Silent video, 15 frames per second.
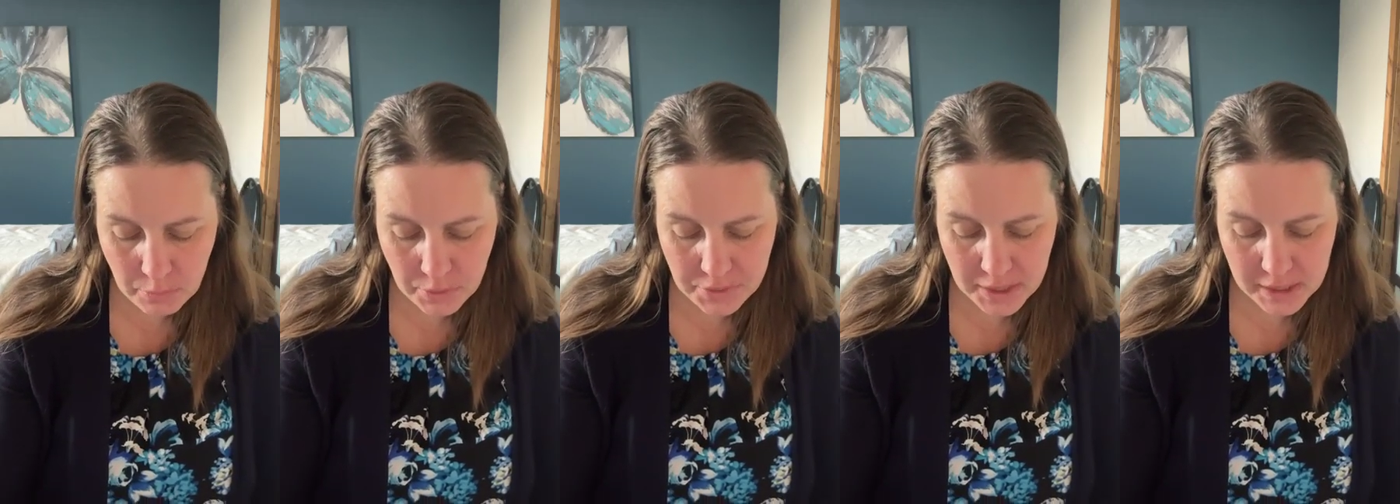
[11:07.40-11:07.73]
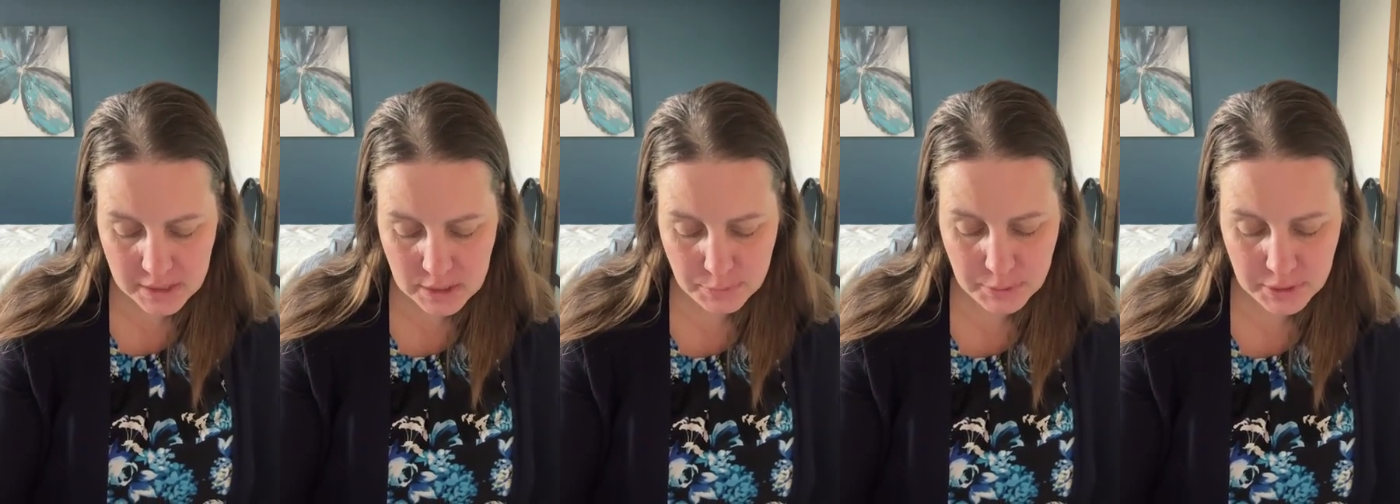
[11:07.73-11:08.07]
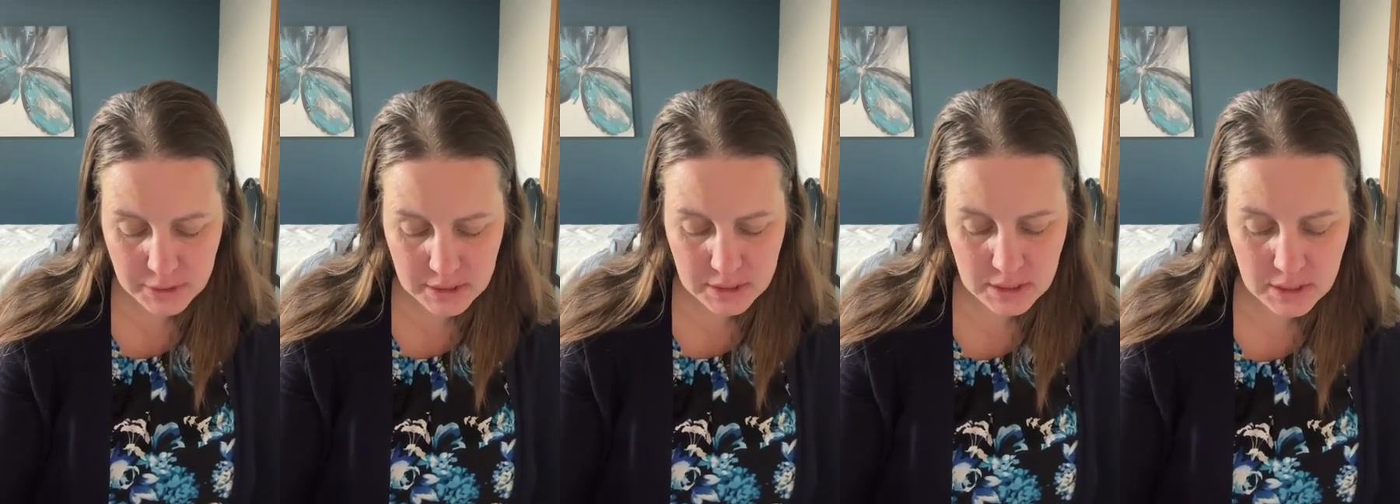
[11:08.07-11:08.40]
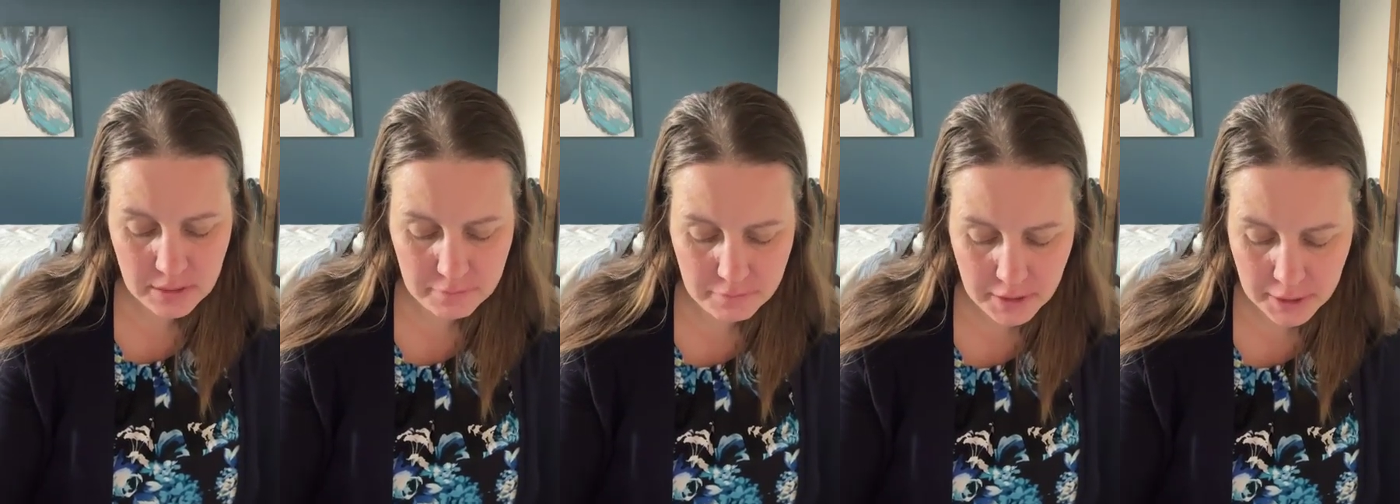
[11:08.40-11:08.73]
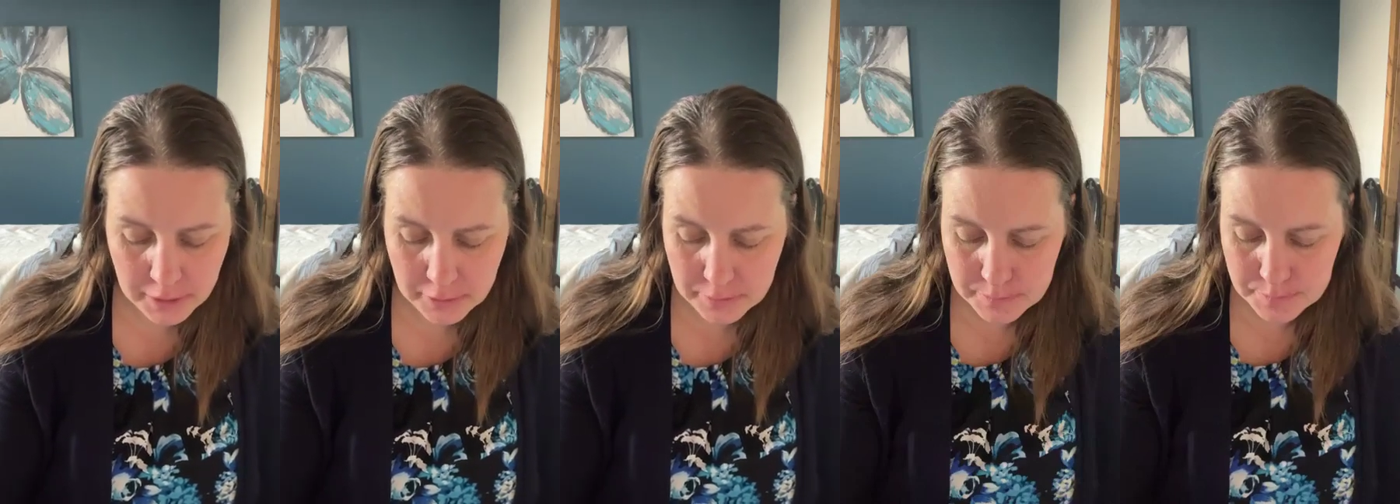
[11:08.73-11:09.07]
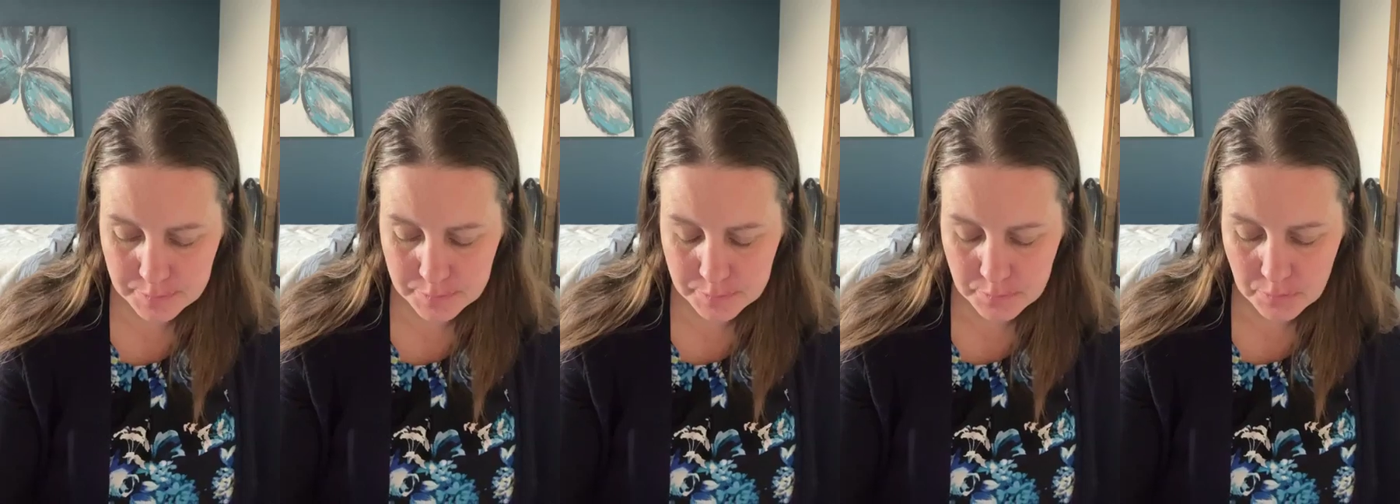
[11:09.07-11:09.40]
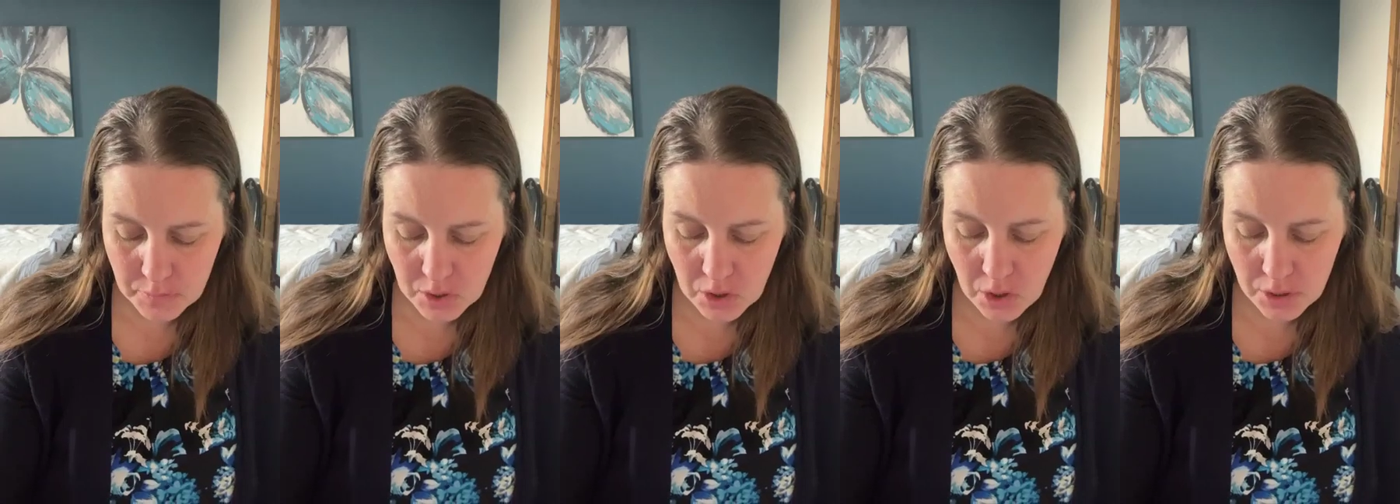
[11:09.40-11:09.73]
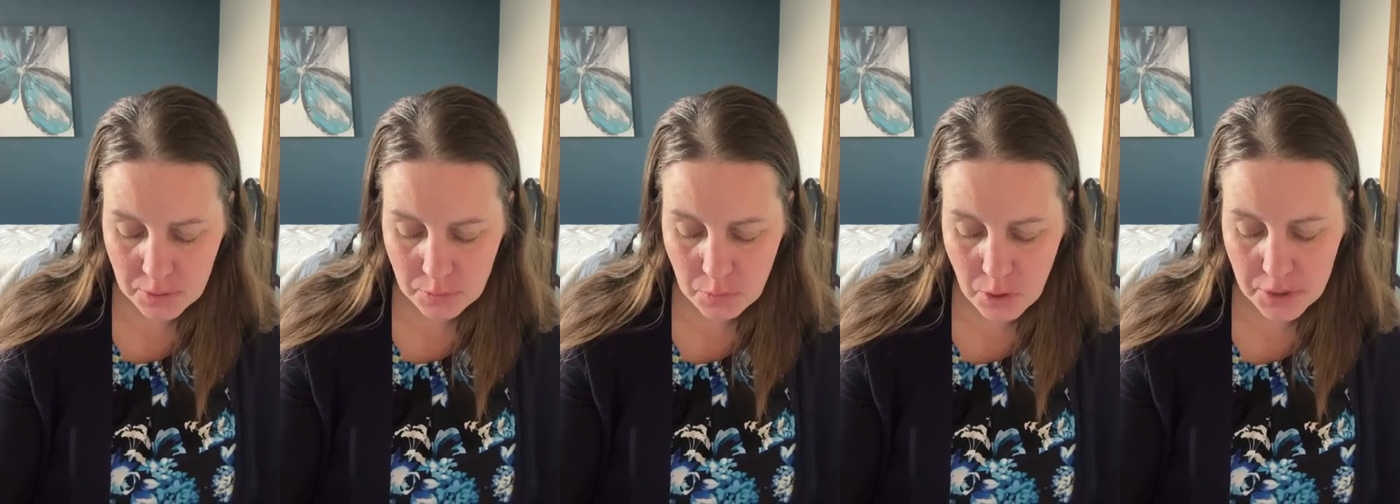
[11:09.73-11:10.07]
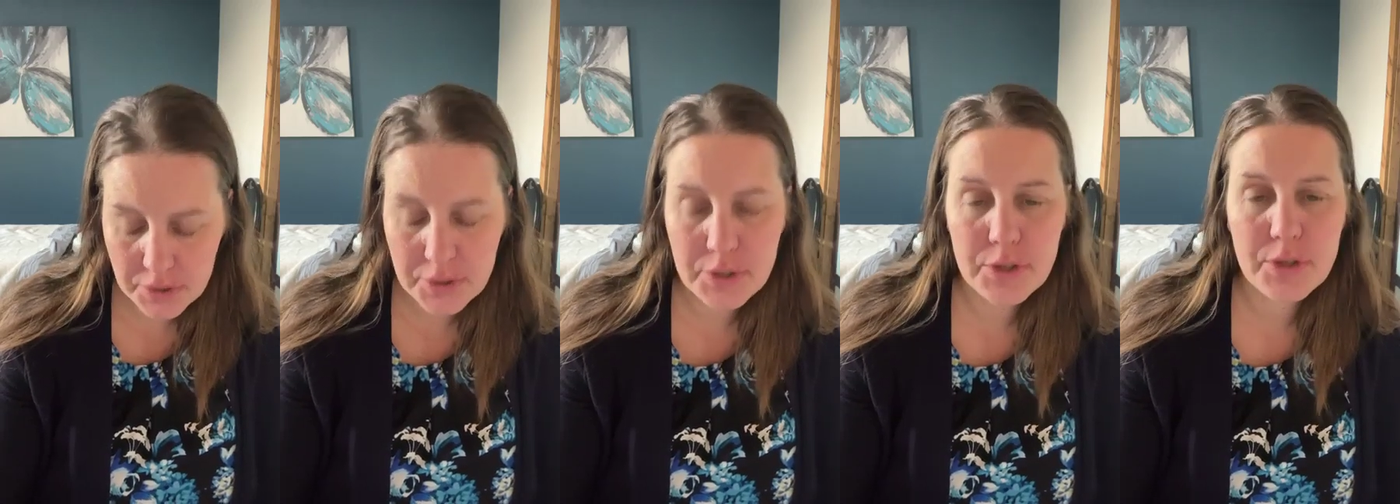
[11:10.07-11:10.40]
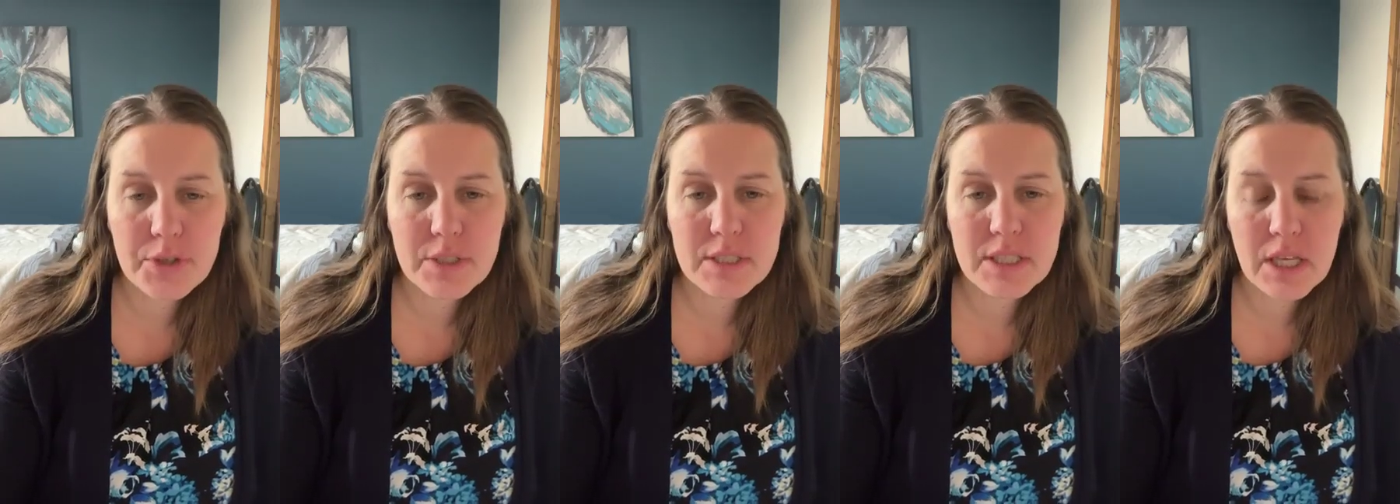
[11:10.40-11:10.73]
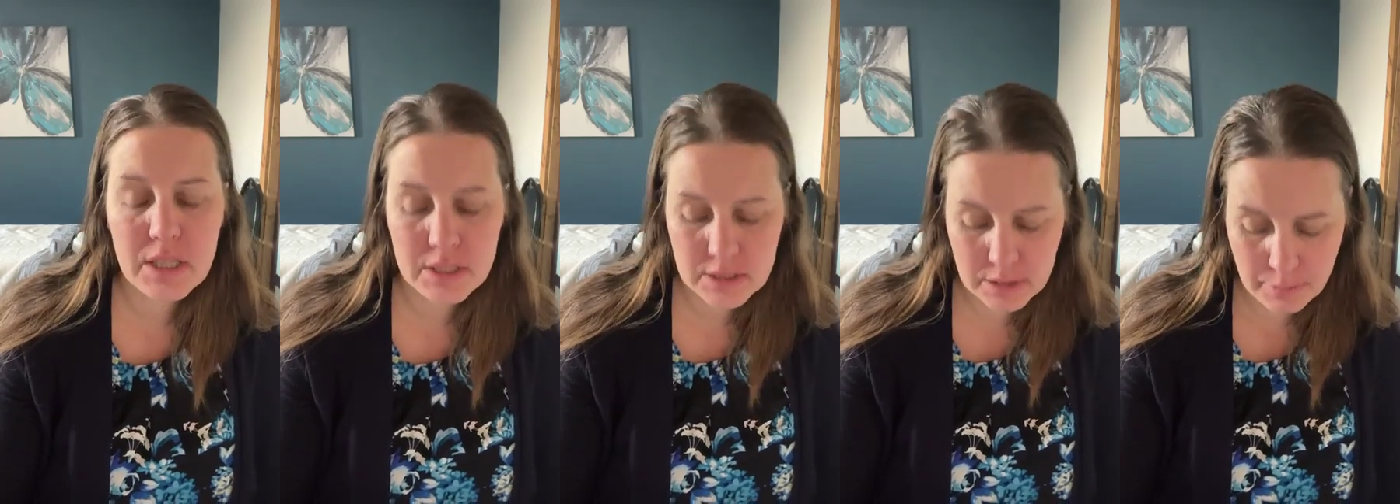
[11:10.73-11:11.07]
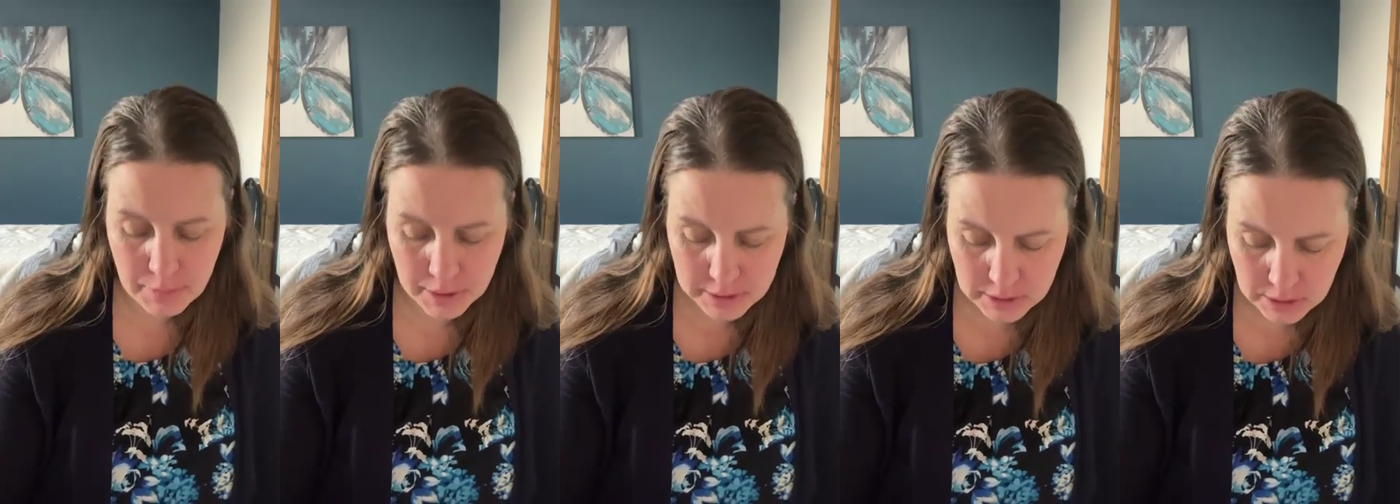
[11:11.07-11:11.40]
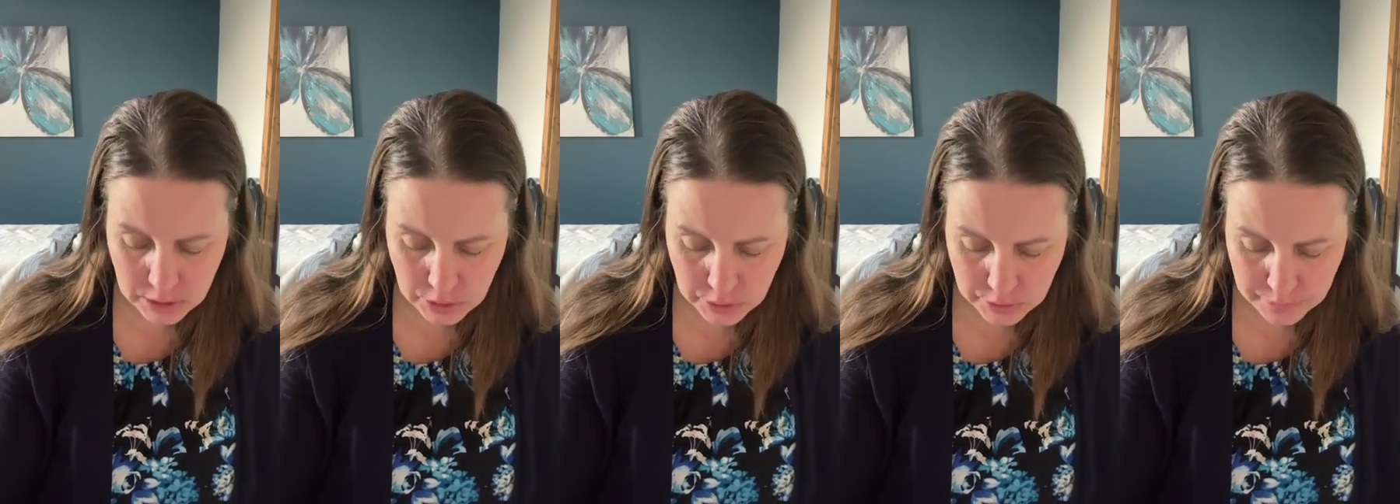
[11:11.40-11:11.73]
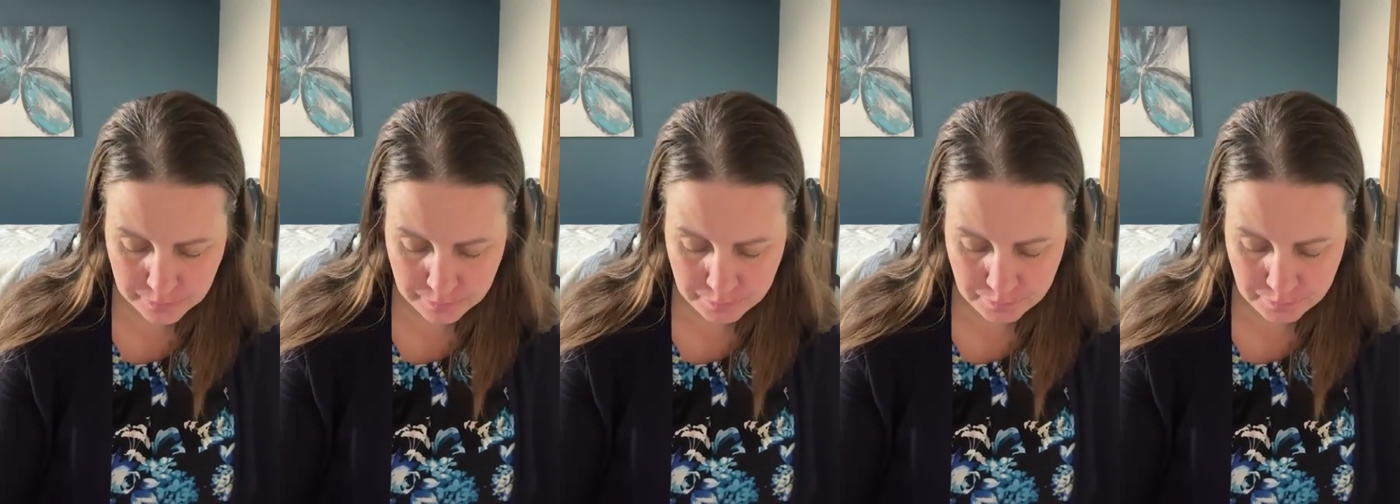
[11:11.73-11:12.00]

and what they experienced in the fire. God had wanted her to tell us a message.